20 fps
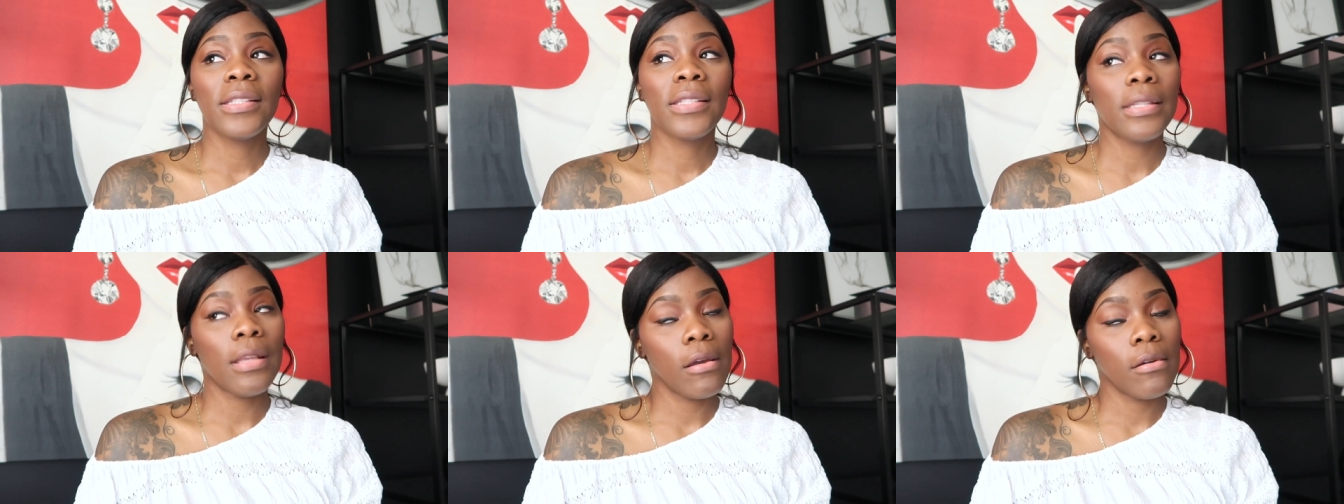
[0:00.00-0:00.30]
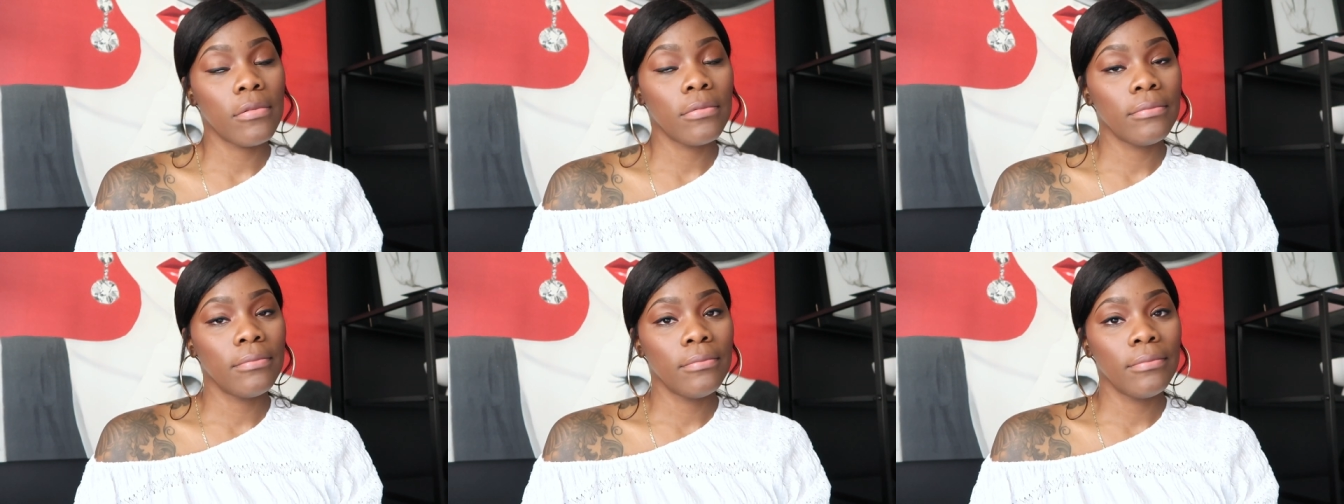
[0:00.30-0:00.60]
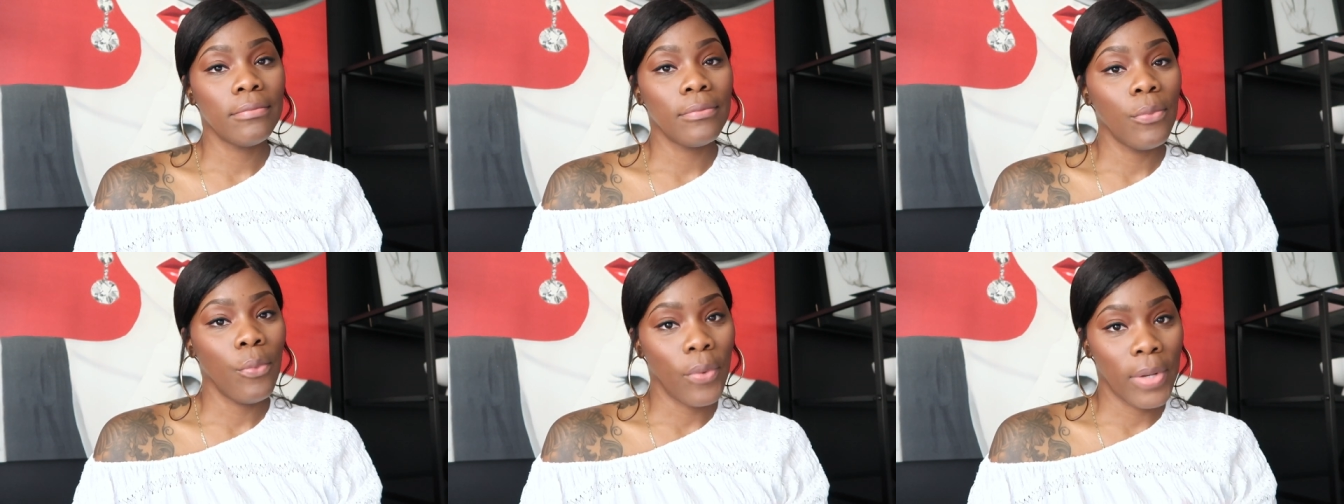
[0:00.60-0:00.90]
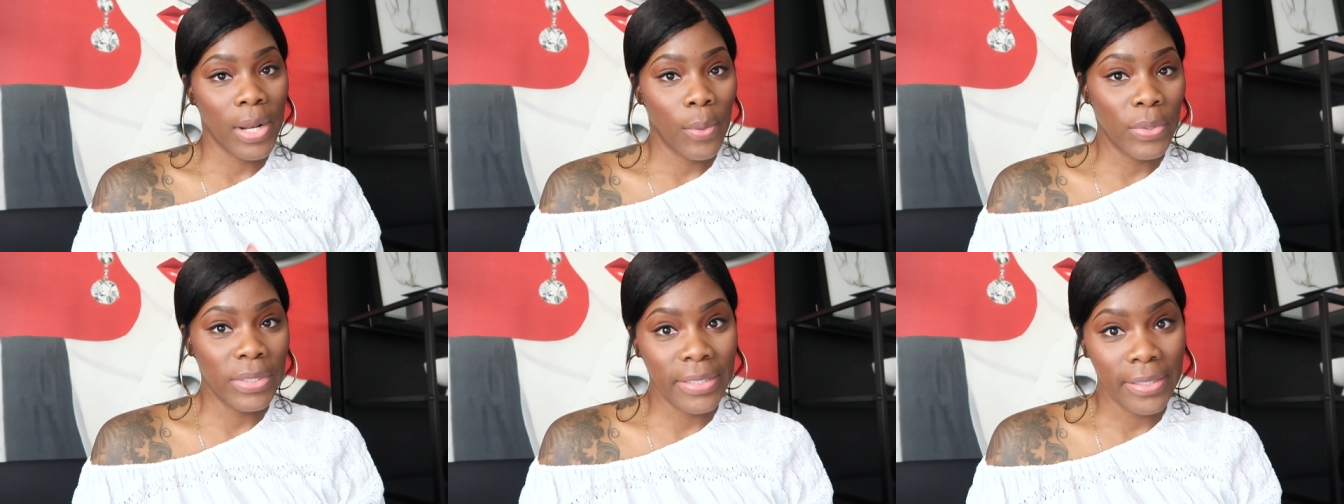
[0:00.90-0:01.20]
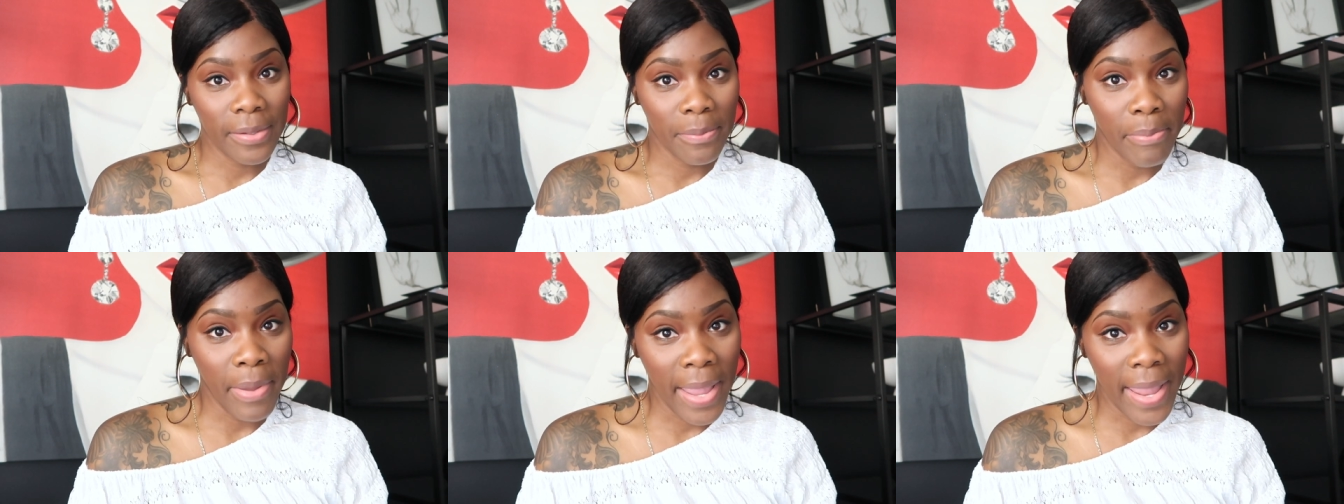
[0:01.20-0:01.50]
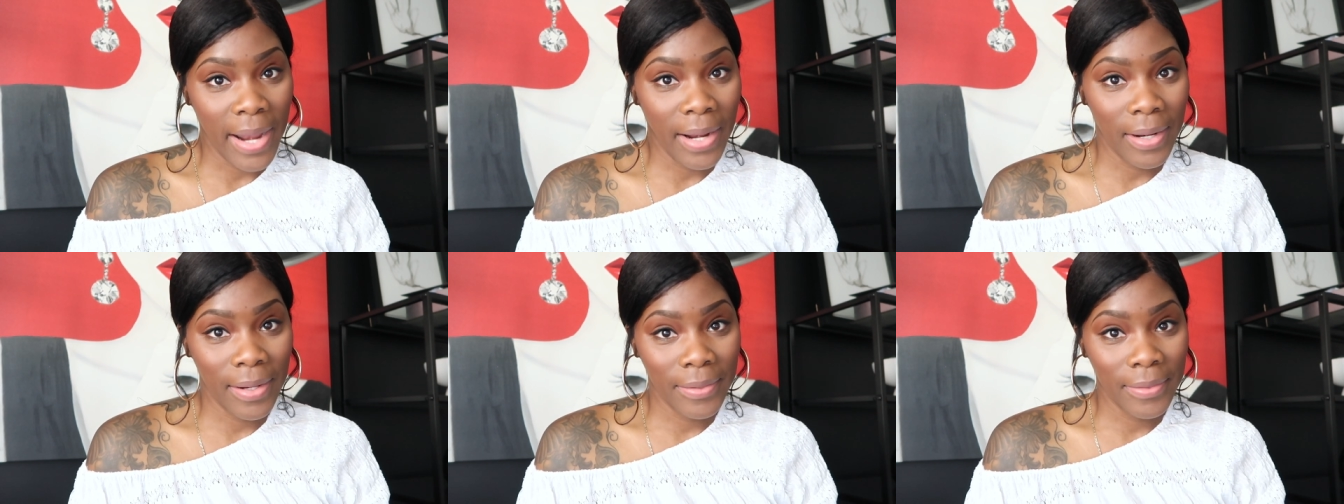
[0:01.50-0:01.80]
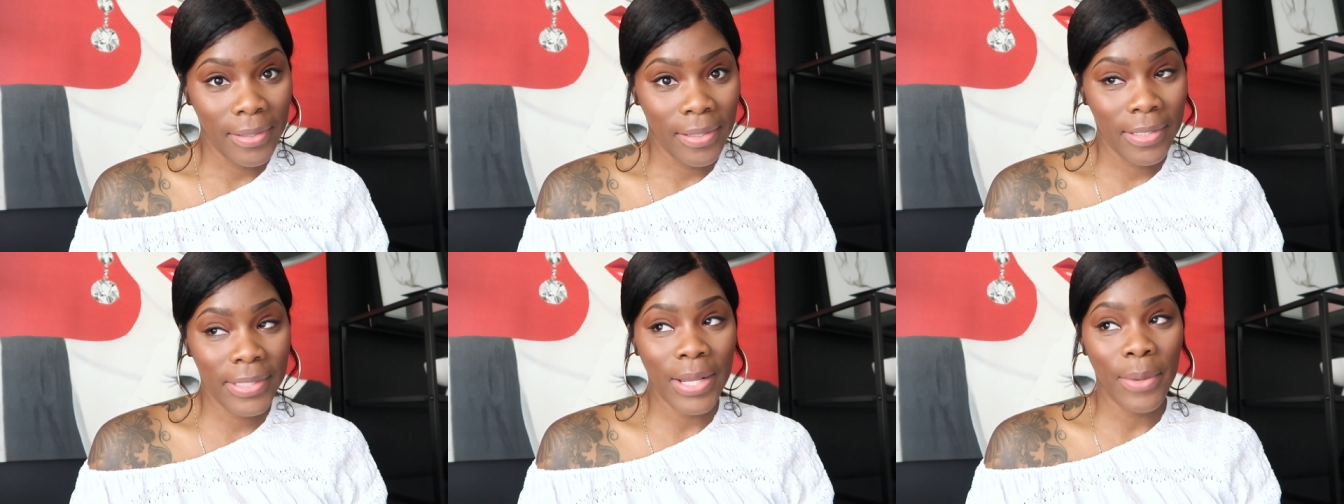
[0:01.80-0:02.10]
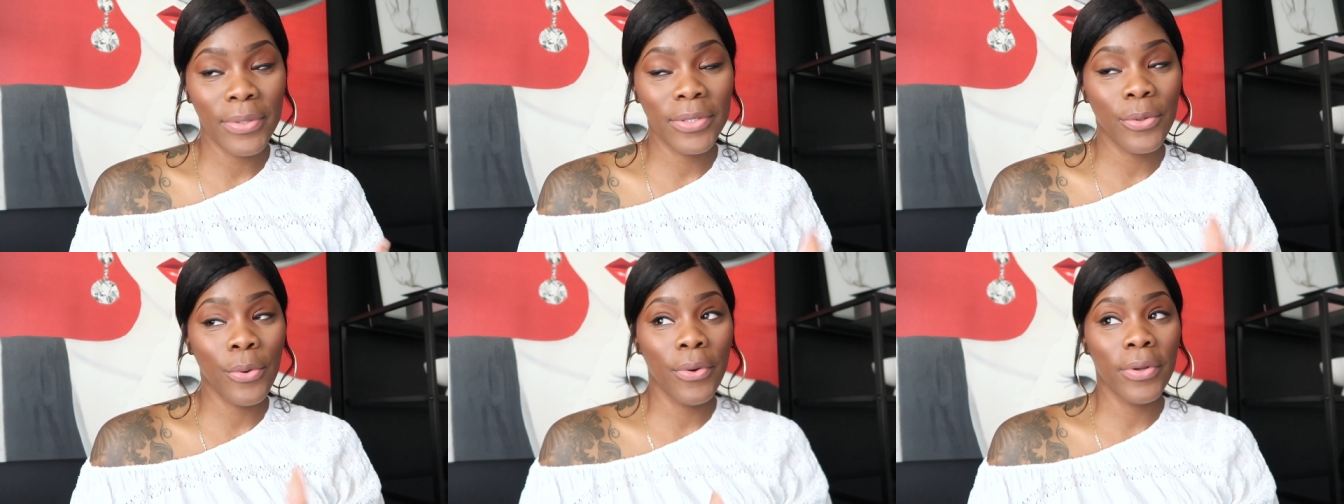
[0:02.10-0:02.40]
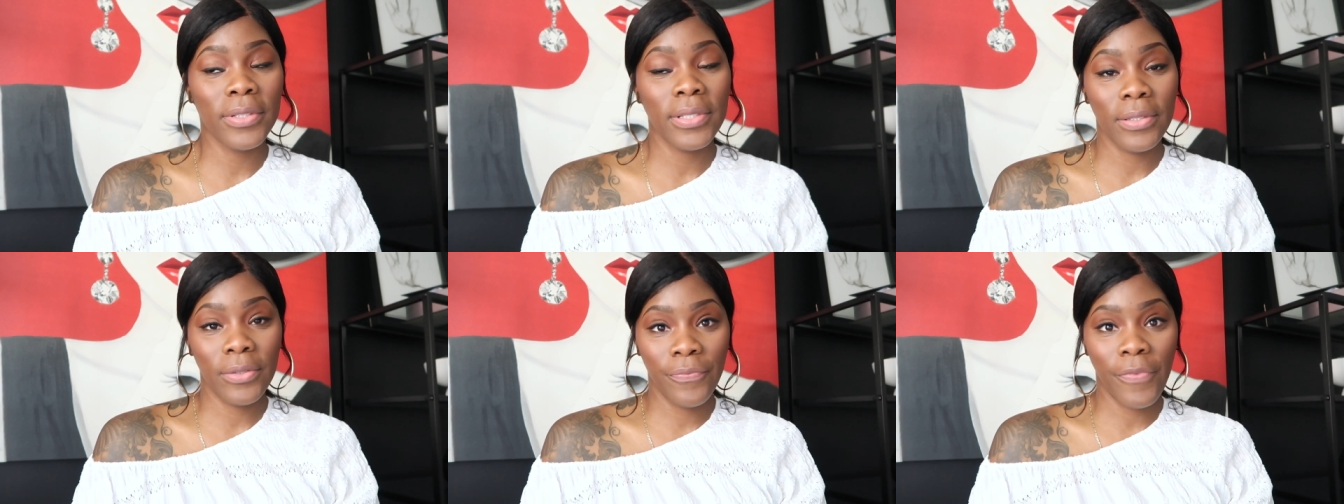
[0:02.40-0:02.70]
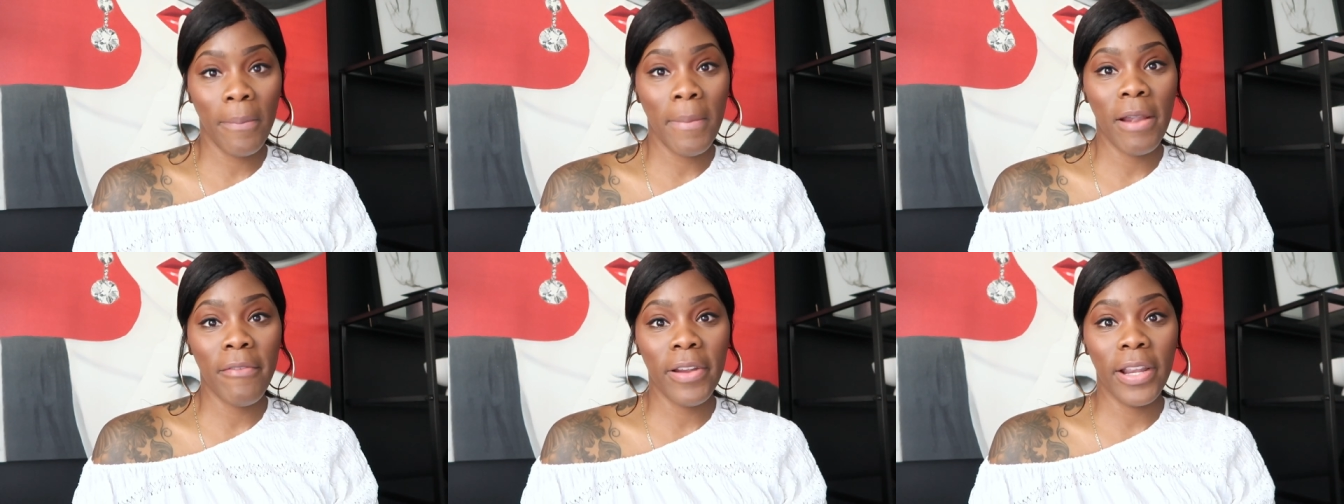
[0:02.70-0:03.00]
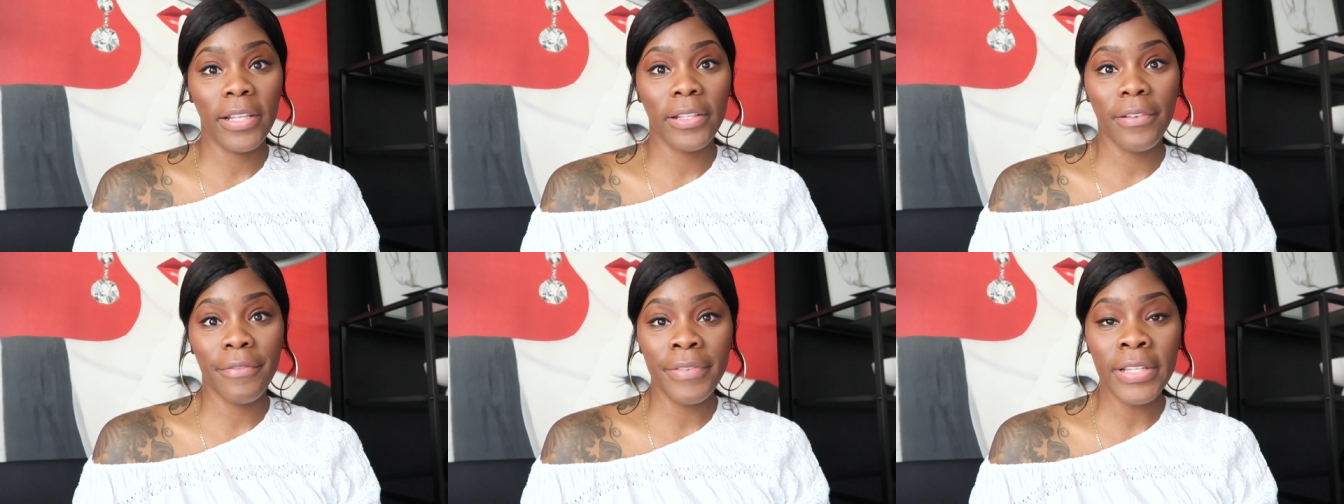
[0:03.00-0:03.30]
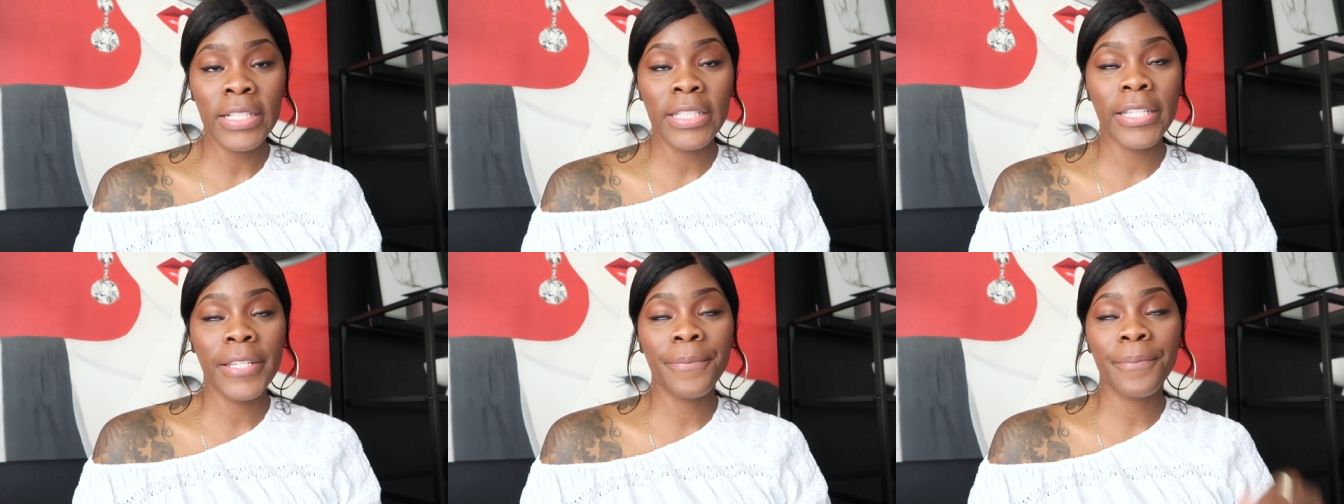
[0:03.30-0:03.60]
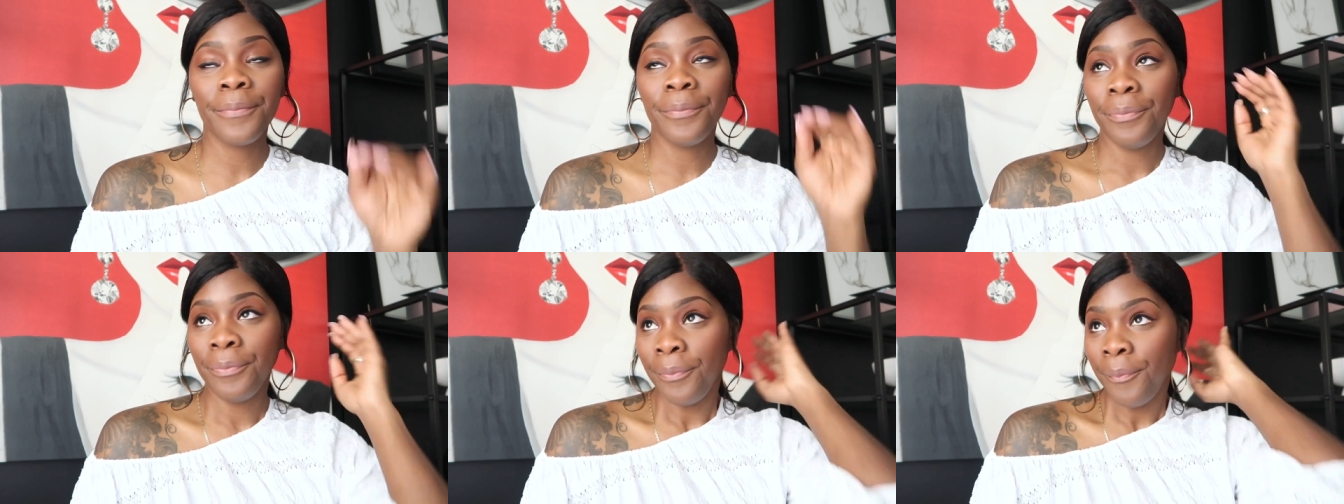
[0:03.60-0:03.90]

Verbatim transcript: So when I went to the back, because I was going for my regular visit,